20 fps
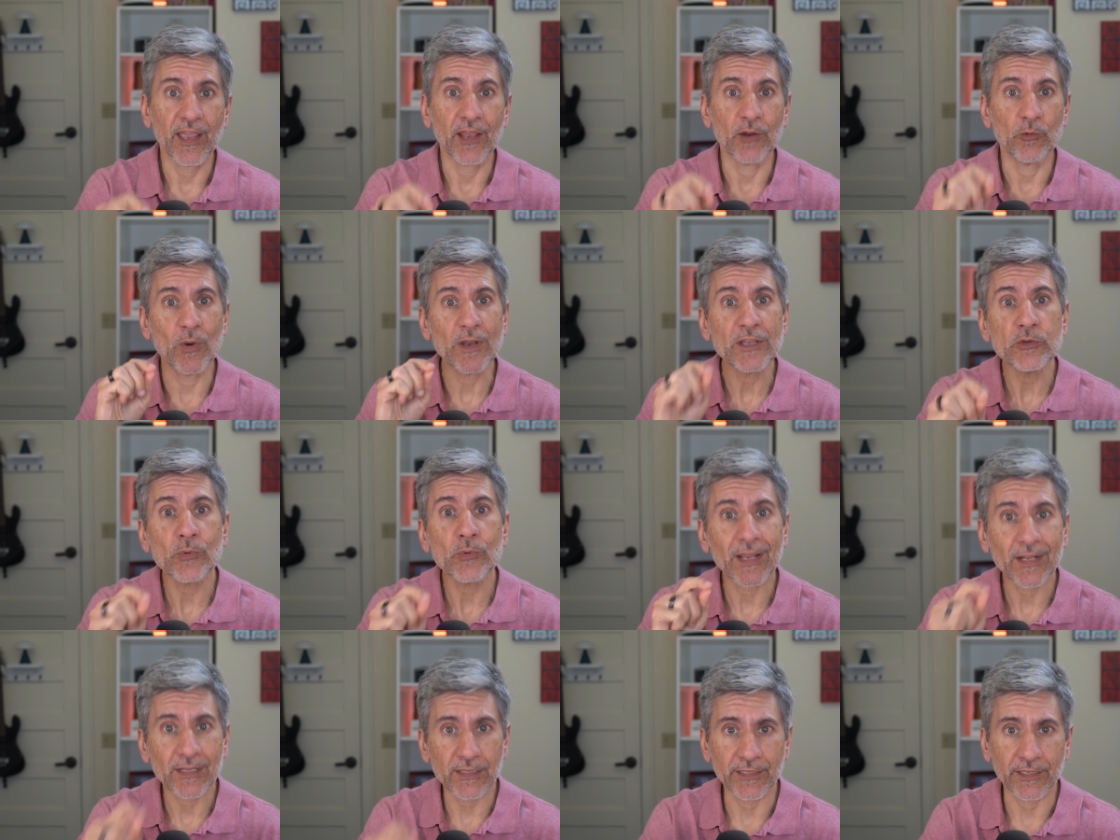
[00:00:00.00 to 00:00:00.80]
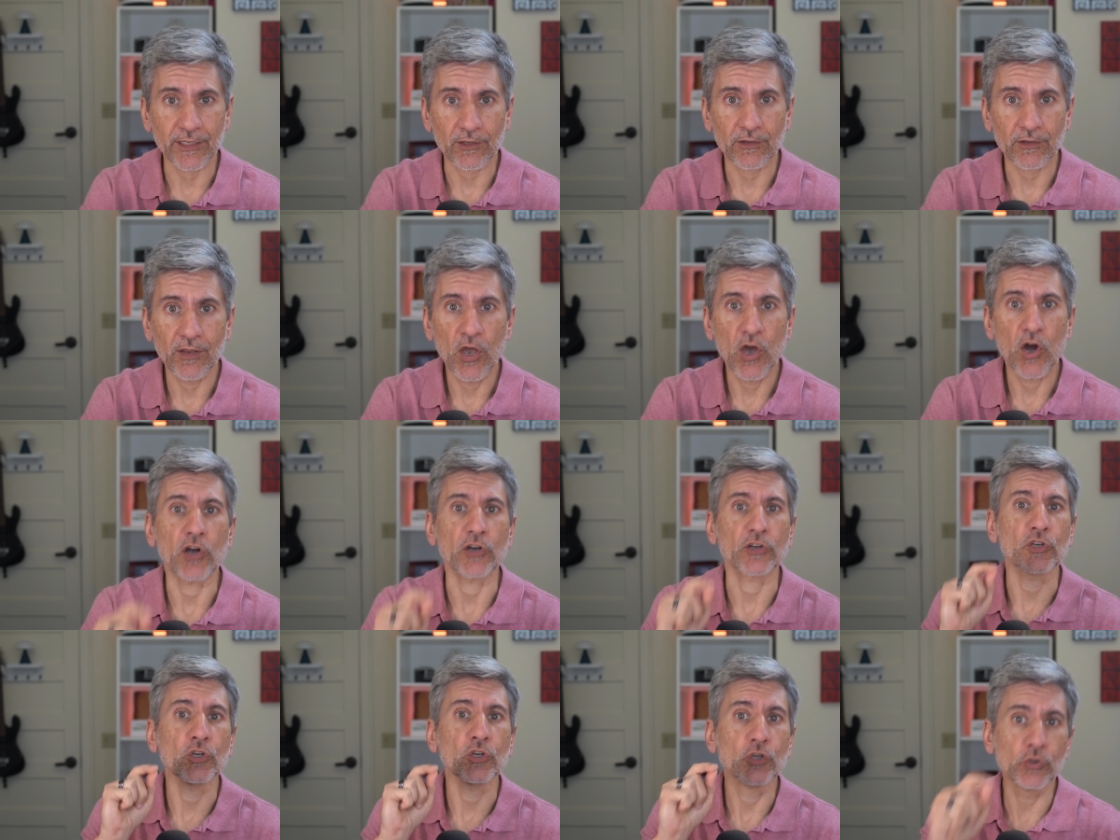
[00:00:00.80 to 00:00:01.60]
And when you get clear
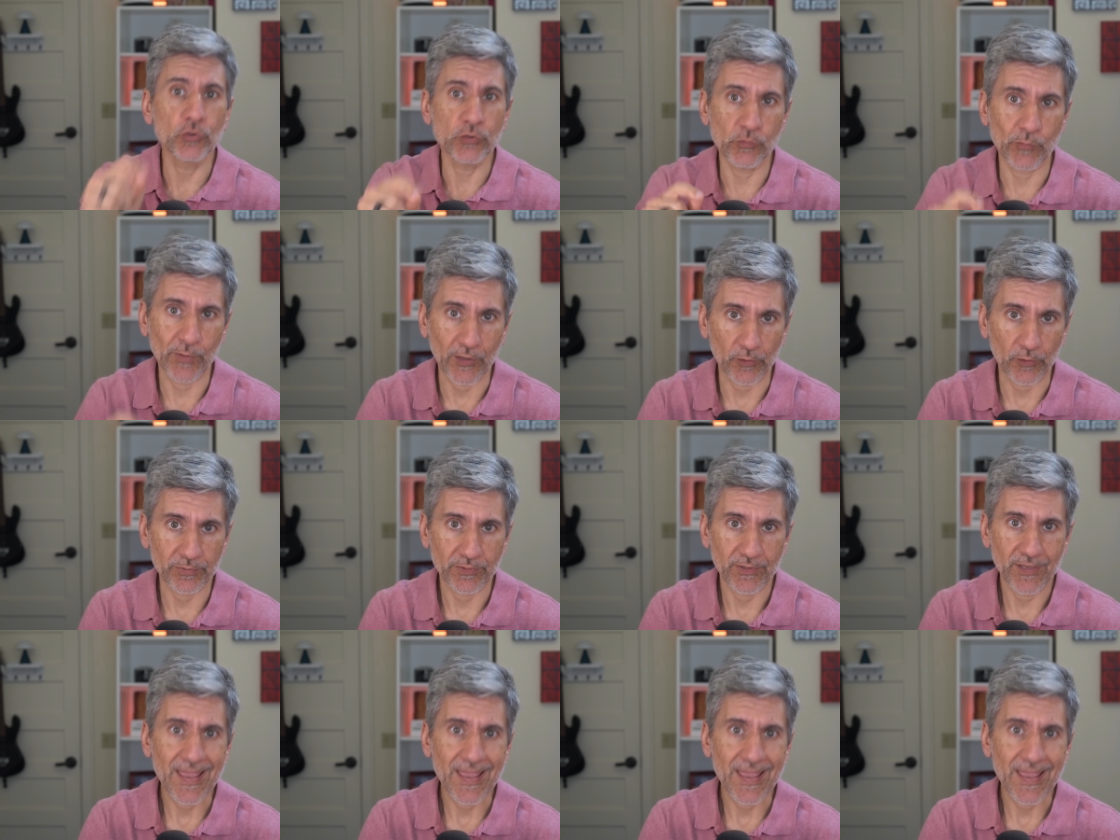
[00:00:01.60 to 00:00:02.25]
on who you help